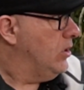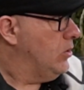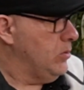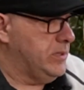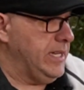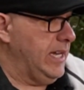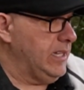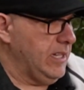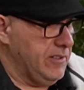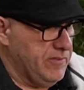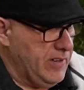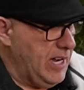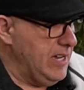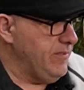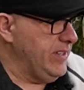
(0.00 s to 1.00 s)
who take like
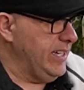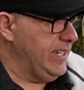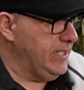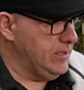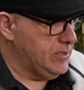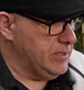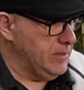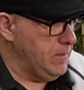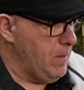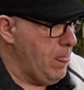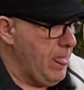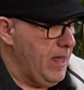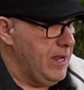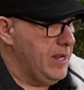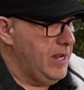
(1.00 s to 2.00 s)
Vyvanse,
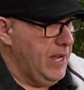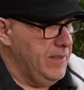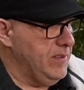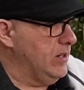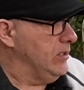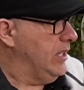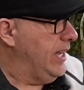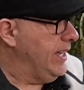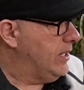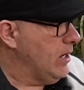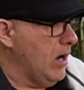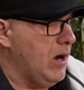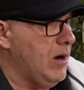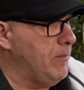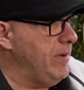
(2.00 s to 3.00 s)
and they're like,
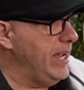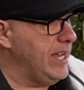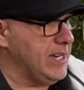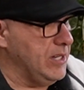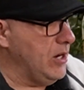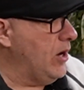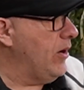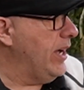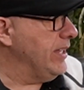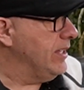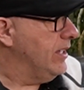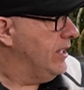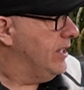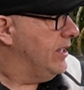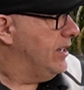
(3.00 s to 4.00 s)
oh man, you know,
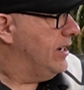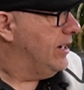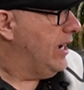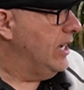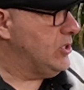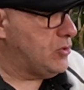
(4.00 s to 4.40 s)
I